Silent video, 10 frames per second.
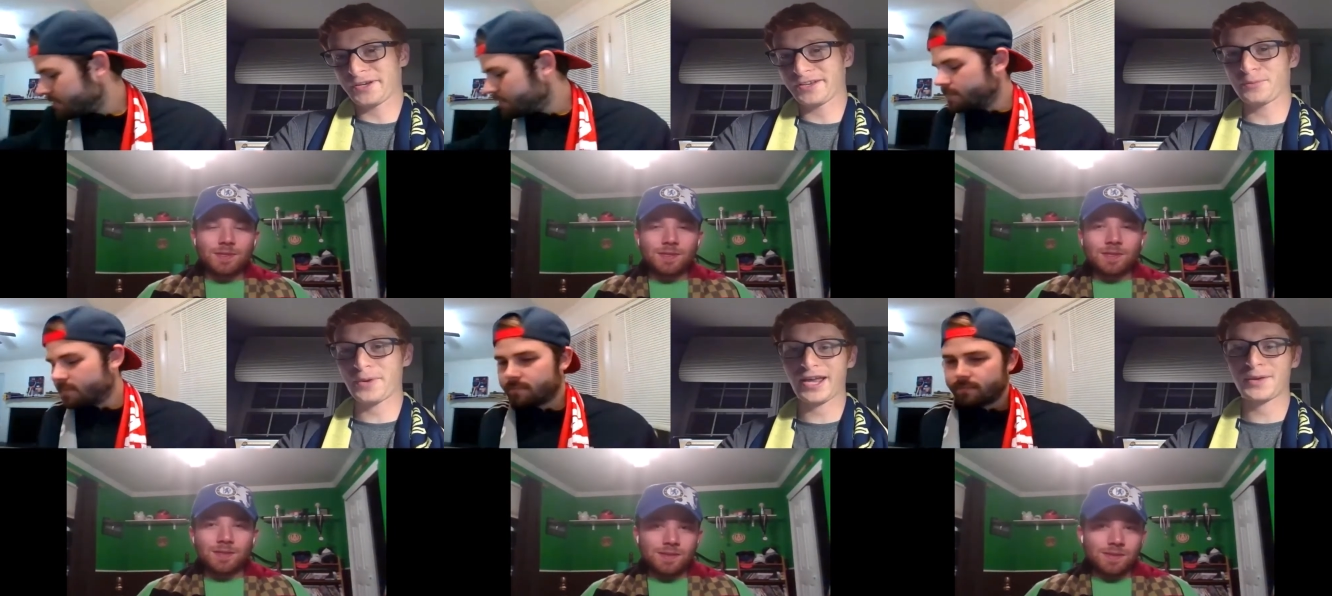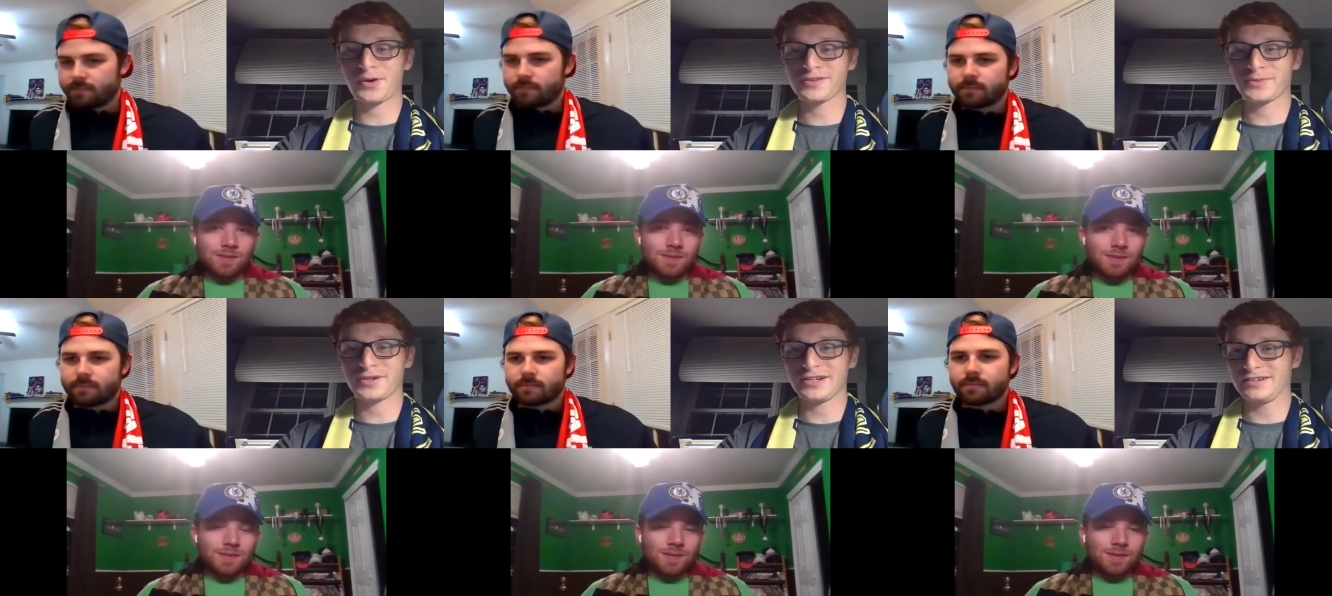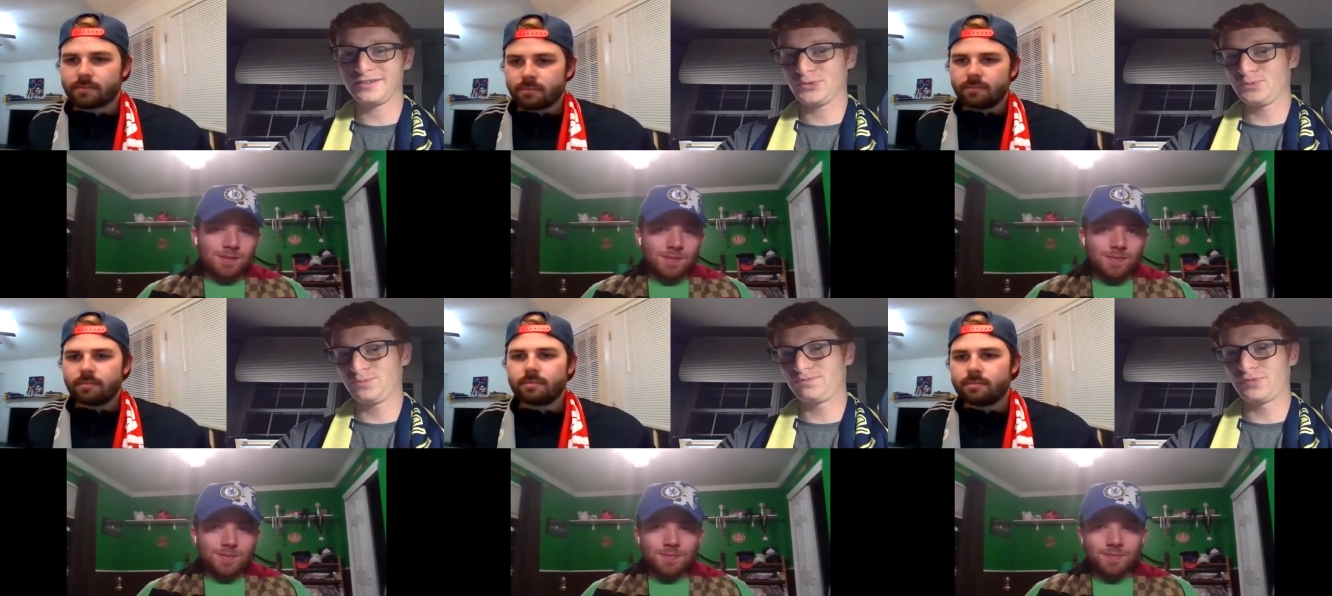Speaker 1: you're paying him all this money to do
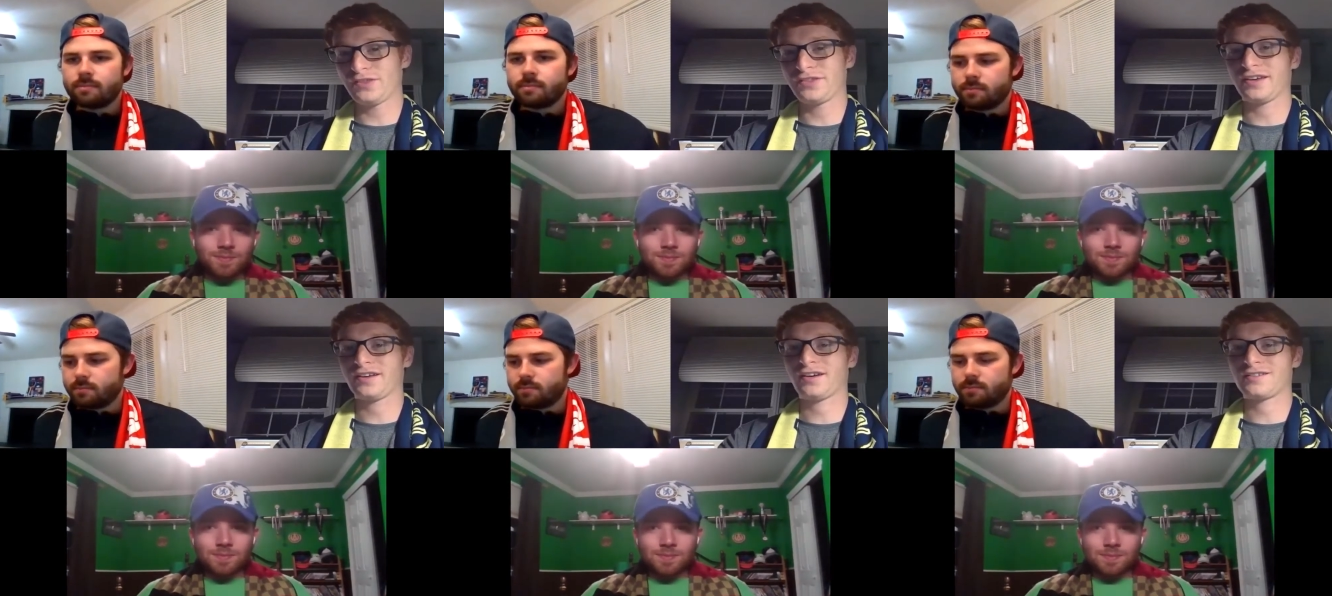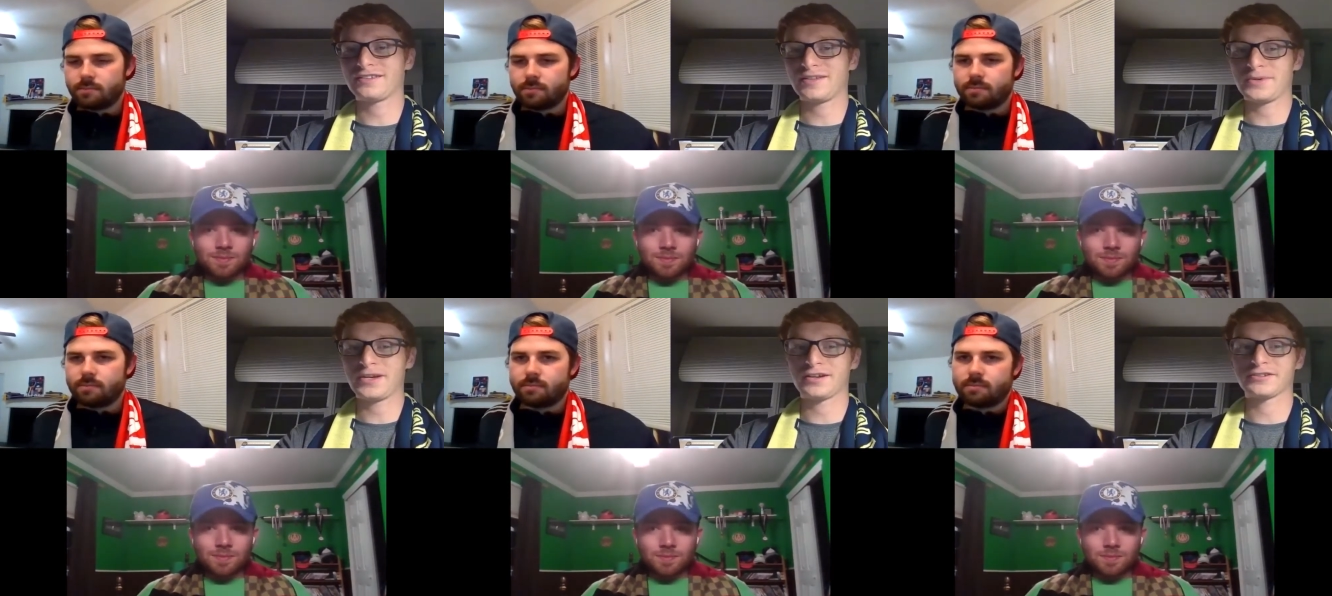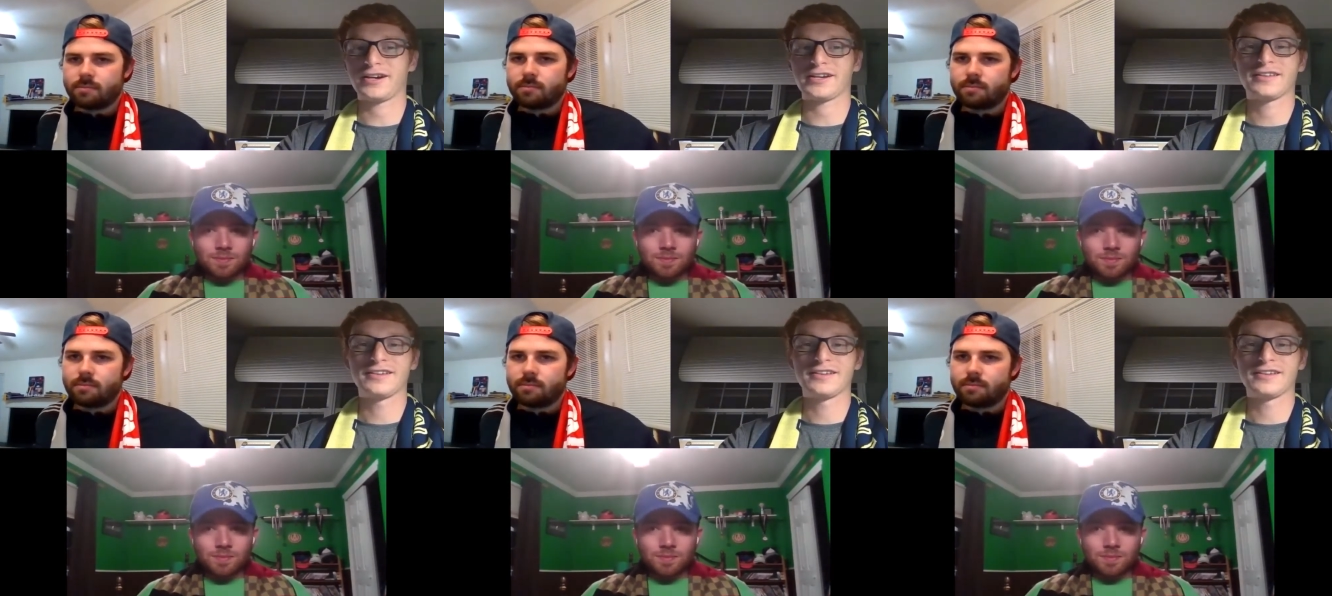nothing on a D P contract.